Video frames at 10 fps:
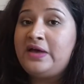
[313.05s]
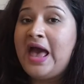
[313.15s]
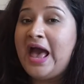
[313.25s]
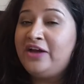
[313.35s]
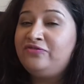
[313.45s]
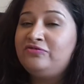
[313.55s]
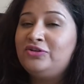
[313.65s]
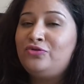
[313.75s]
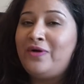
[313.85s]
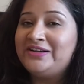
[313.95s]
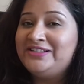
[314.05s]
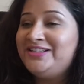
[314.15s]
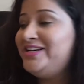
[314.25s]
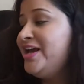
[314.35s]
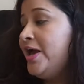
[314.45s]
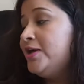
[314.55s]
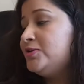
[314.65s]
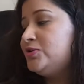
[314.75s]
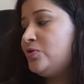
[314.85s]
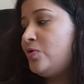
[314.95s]
half the quantity.
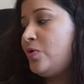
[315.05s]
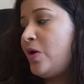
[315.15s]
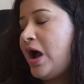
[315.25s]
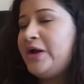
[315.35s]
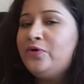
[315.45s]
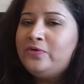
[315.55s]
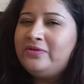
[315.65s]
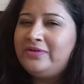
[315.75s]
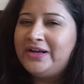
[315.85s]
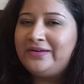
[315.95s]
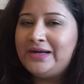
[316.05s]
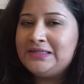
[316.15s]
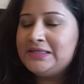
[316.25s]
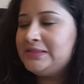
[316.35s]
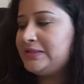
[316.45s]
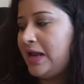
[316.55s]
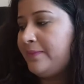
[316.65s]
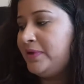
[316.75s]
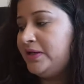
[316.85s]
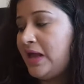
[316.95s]
So I don't regret it.
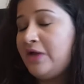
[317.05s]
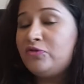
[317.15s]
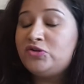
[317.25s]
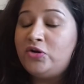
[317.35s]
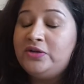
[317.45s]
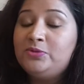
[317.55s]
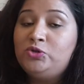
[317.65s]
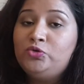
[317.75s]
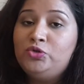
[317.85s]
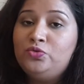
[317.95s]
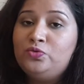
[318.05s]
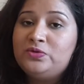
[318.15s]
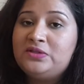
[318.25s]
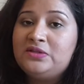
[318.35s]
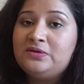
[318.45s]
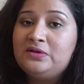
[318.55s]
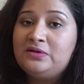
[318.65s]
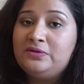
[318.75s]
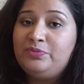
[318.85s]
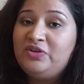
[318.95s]
I mean, I was not able to use
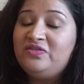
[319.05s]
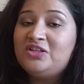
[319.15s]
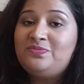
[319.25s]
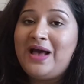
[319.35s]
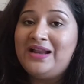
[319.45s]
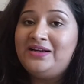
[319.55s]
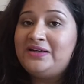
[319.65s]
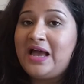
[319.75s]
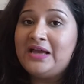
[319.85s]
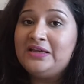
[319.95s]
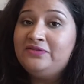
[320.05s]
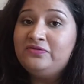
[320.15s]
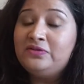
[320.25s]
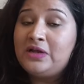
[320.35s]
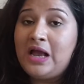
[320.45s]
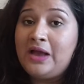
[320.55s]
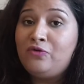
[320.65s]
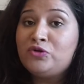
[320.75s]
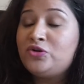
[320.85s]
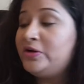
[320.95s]
the previous palette.
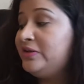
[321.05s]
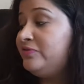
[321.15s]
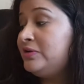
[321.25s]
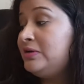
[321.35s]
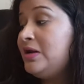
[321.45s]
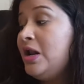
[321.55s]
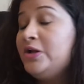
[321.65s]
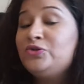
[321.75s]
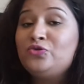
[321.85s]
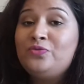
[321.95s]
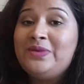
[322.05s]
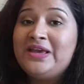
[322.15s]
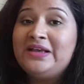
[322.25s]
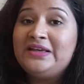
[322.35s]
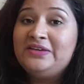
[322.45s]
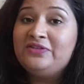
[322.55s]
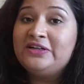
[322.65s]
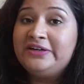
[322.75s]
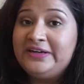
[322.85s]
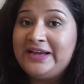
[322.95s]
I was not able to make
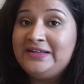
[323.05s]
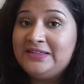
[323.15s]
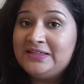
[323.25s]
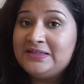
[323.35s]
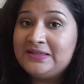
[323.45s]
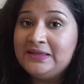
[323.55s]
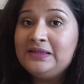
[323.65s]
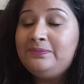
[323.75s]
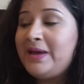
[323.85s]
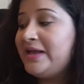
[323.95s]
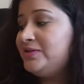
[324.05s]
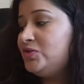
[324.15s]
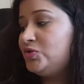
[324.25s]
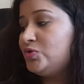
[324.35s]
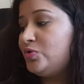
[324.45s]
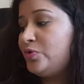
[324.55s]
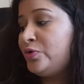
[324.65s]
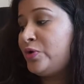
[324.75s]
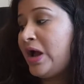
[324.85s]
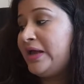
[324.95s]
even a dent in single pan.
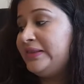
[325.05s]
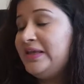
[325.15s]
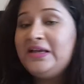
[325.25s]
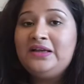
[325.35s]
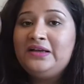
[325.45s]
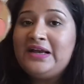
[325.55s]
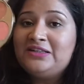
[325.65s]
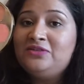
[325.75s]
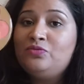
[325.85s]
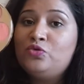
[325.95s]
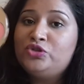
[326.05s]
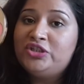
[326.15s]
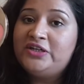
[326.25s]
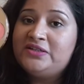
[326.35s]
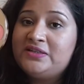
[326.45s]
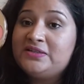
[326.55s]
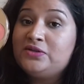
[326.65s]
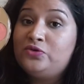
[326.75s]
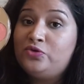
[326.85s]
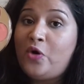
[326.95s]
So I think getting more shades
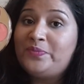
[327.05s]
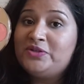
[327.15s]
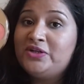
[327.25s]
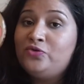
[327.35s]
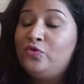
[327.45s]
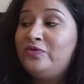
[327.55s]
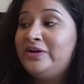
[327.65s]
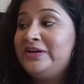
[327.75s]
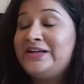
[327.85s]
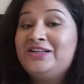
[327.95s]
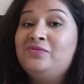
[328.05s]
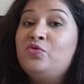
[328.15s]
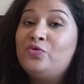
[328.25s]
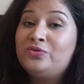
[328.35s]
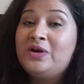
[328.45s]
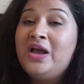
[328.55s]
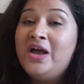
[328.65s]
is a good option over getting more